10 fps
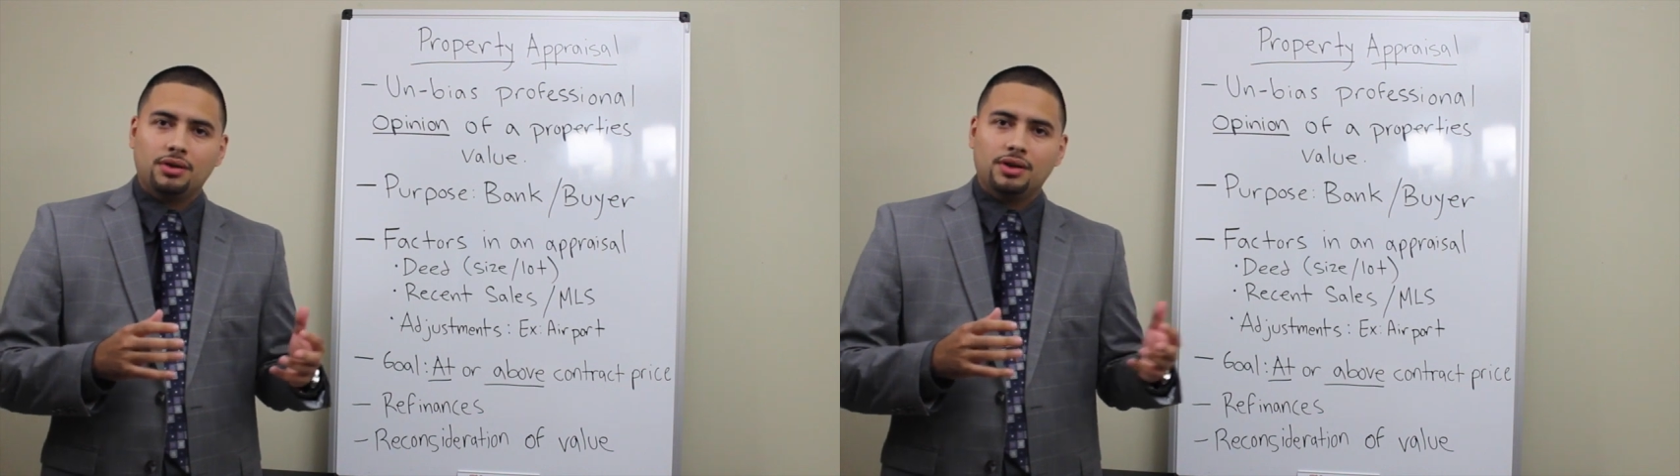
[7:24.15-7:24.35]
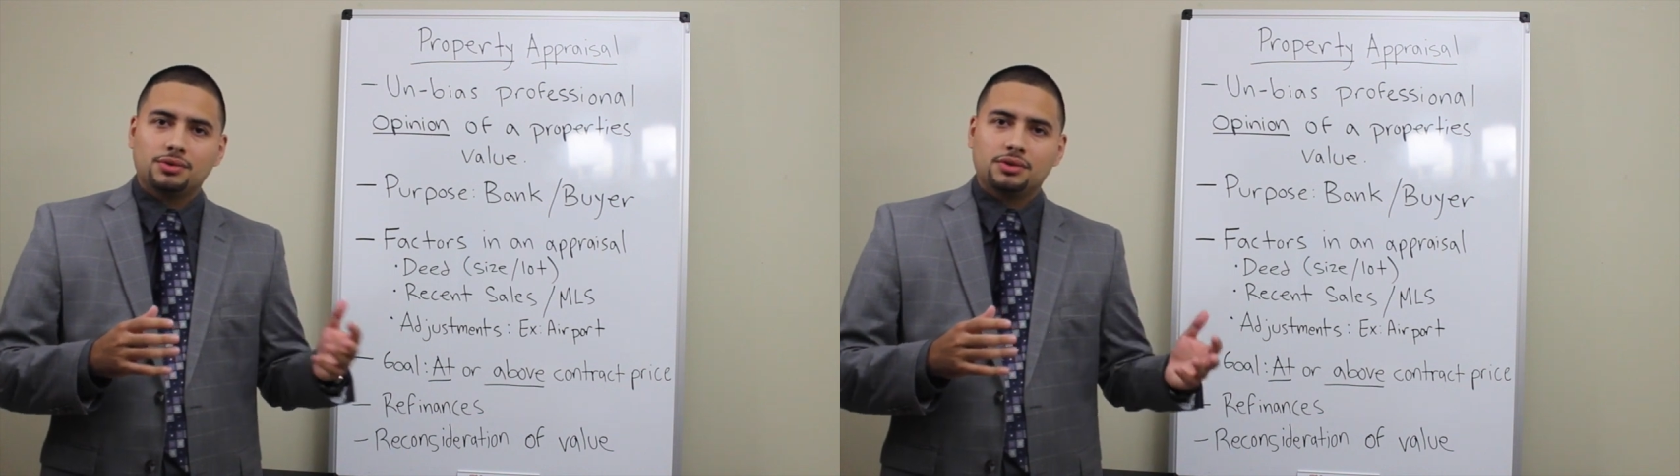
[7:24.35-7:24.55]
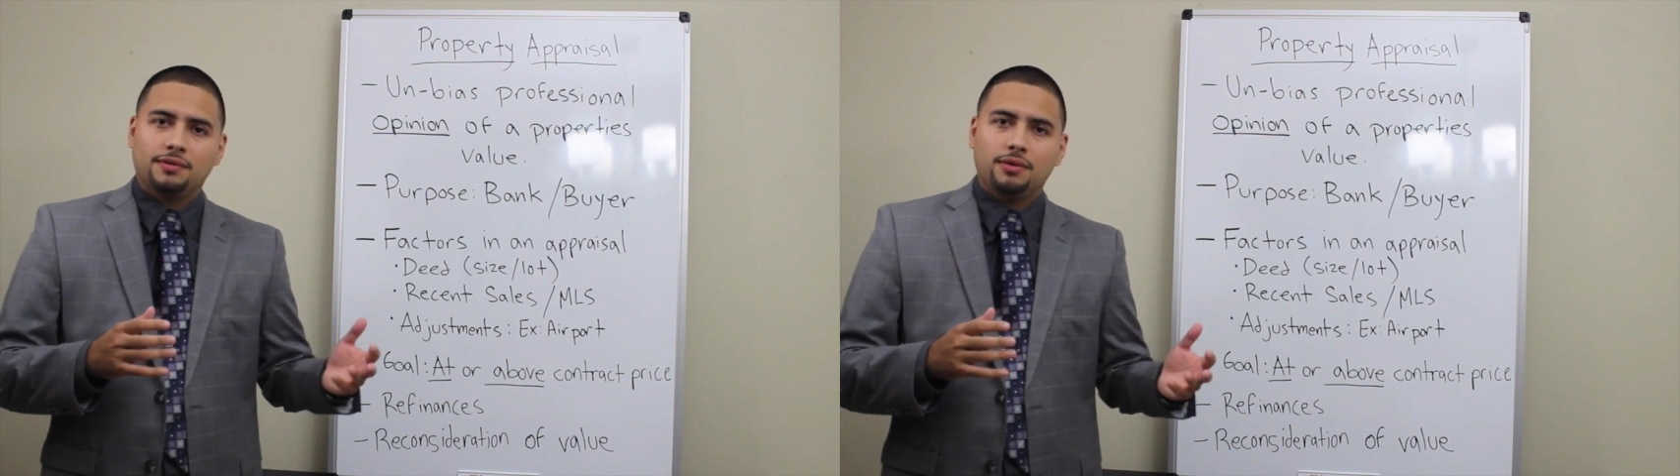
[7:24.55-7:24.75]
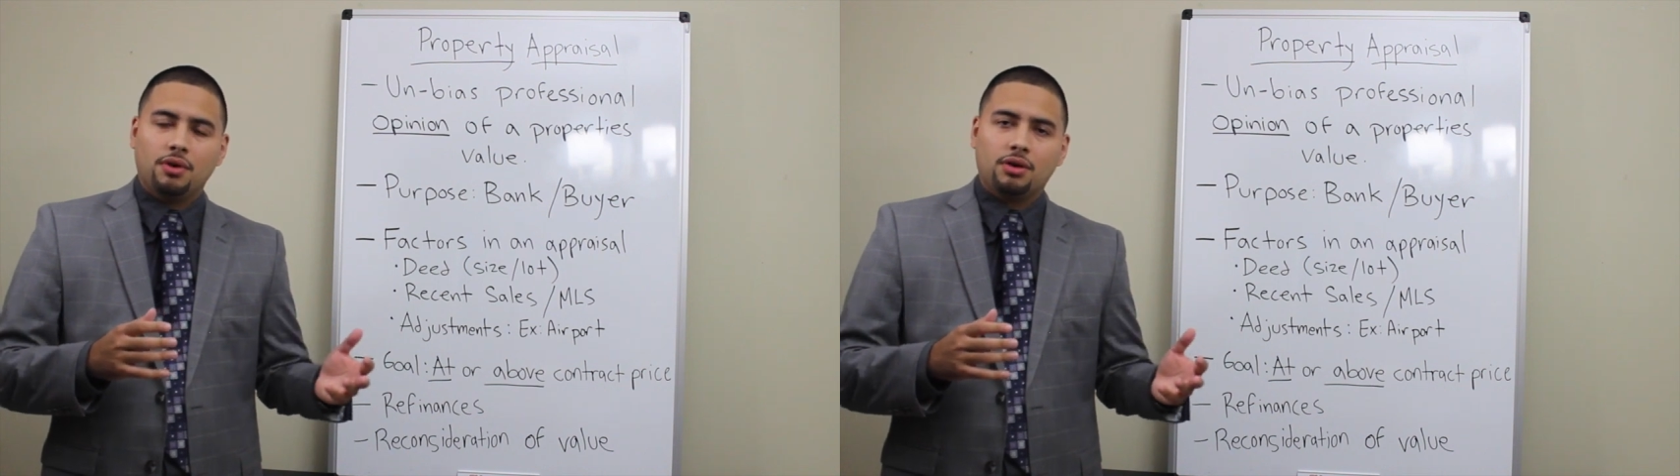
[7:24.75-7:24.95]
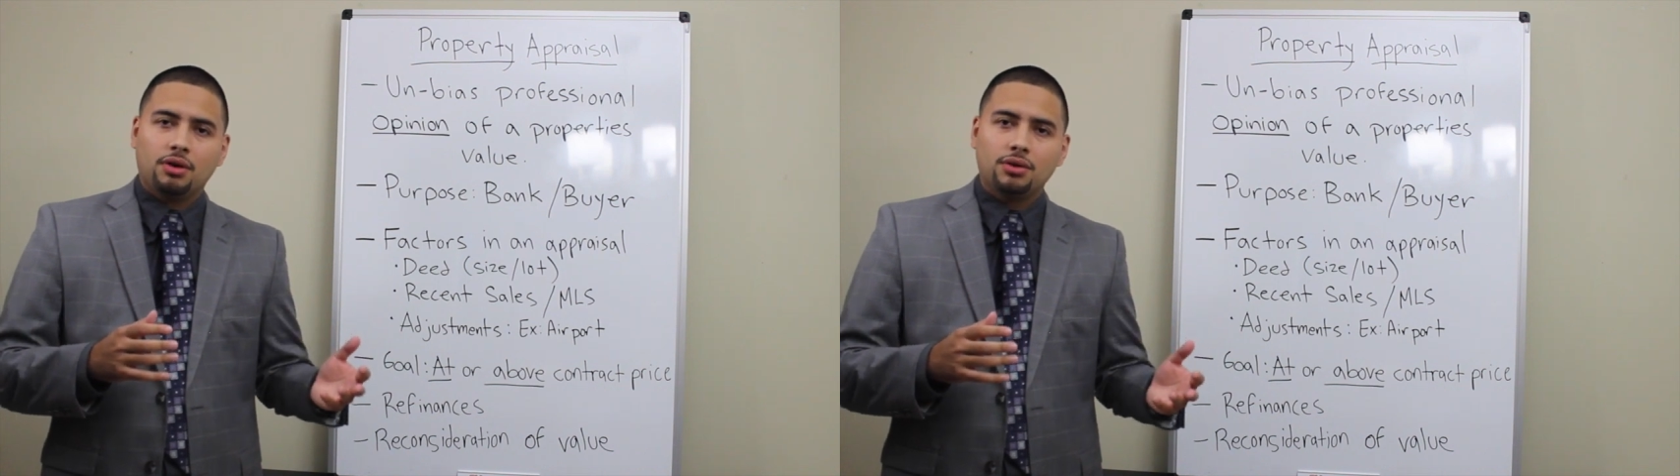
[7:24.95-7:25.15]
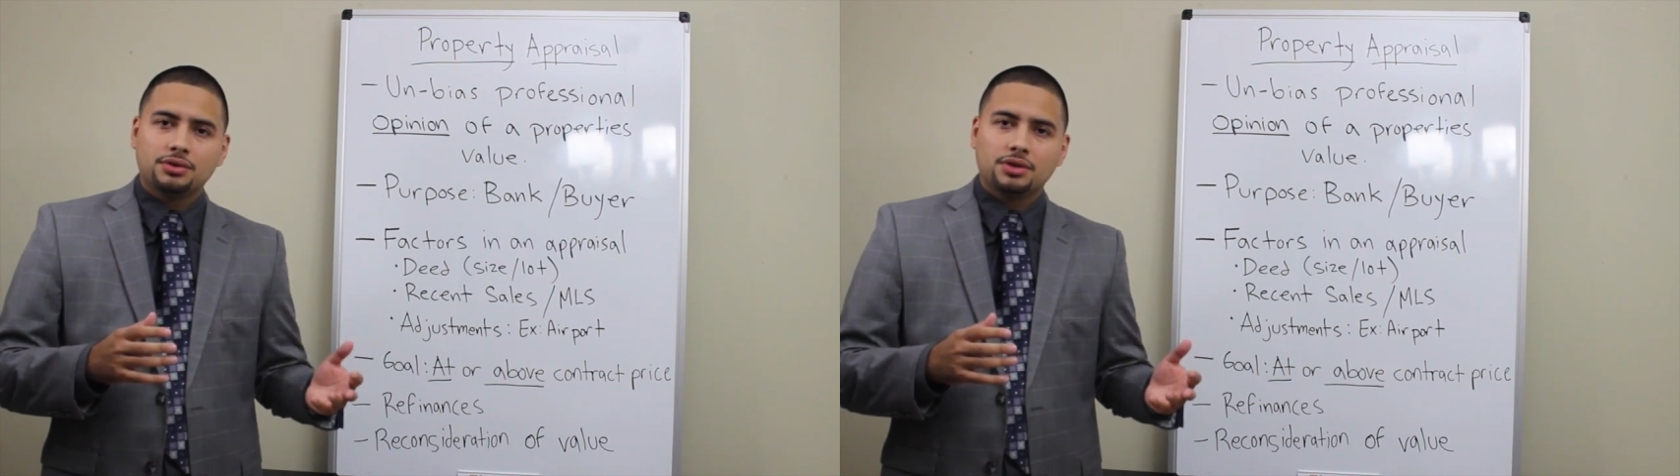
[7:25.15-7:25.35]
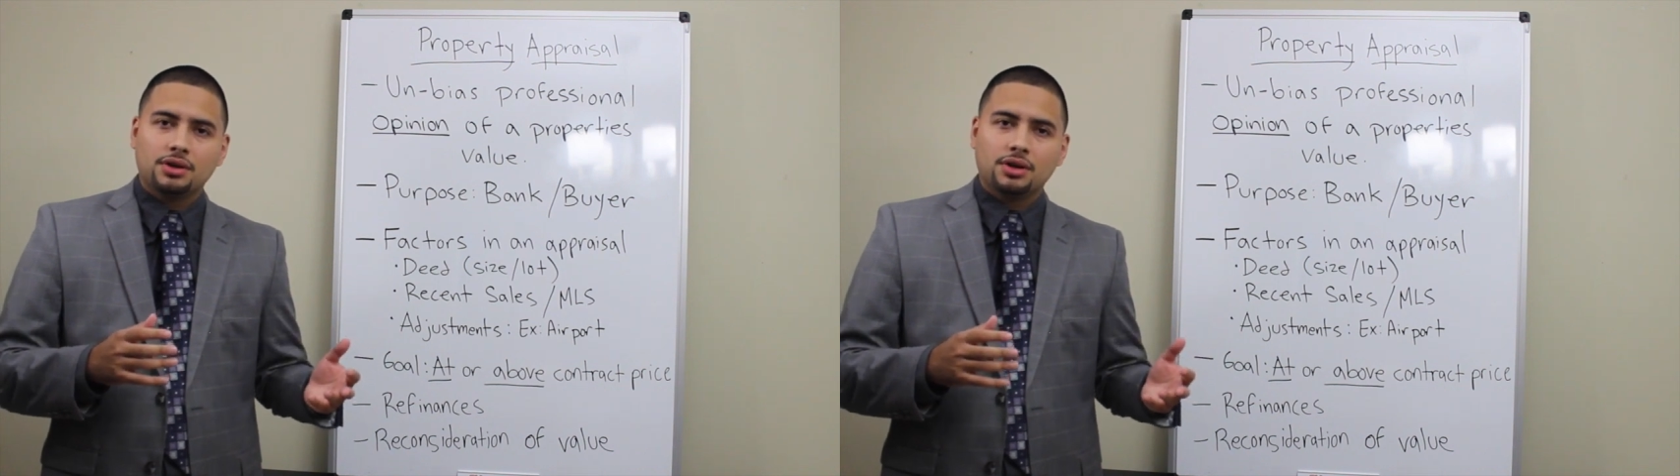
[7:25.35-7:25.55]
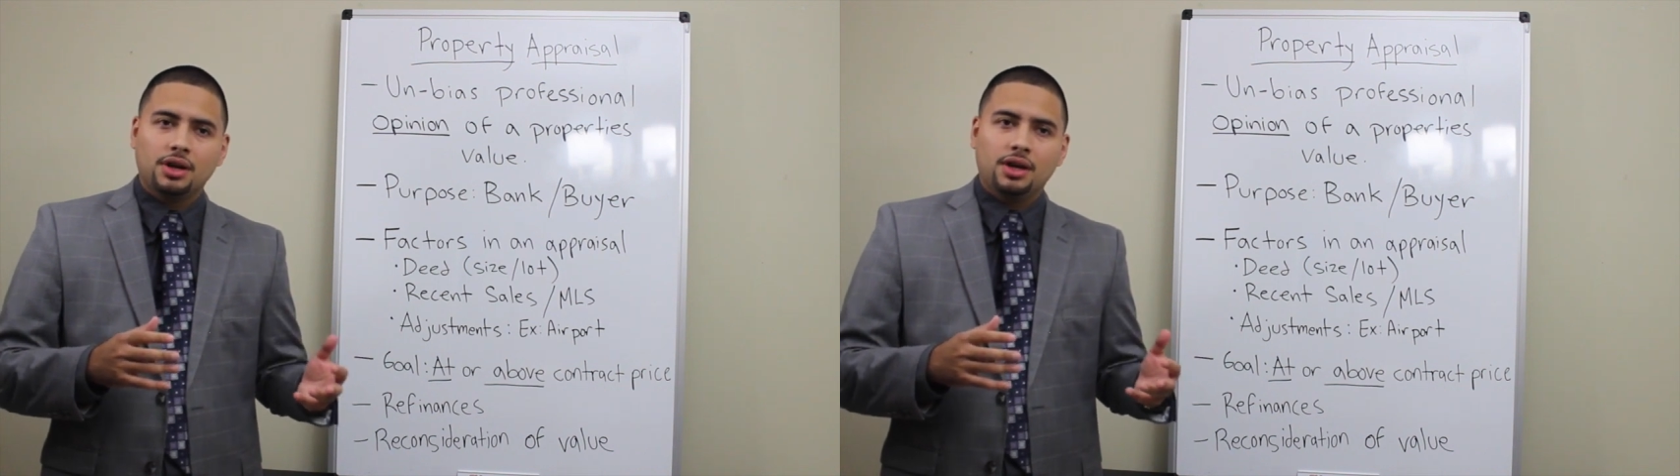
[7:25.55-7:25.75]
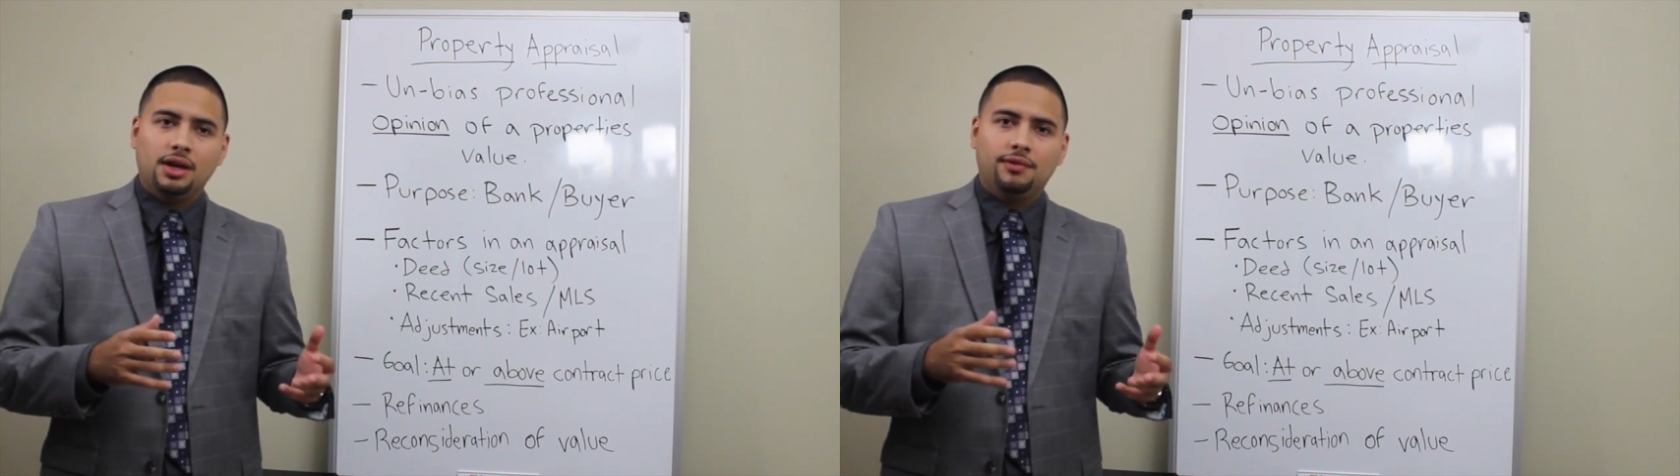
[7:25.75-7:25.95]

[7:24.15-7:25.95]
This was a foreclosure.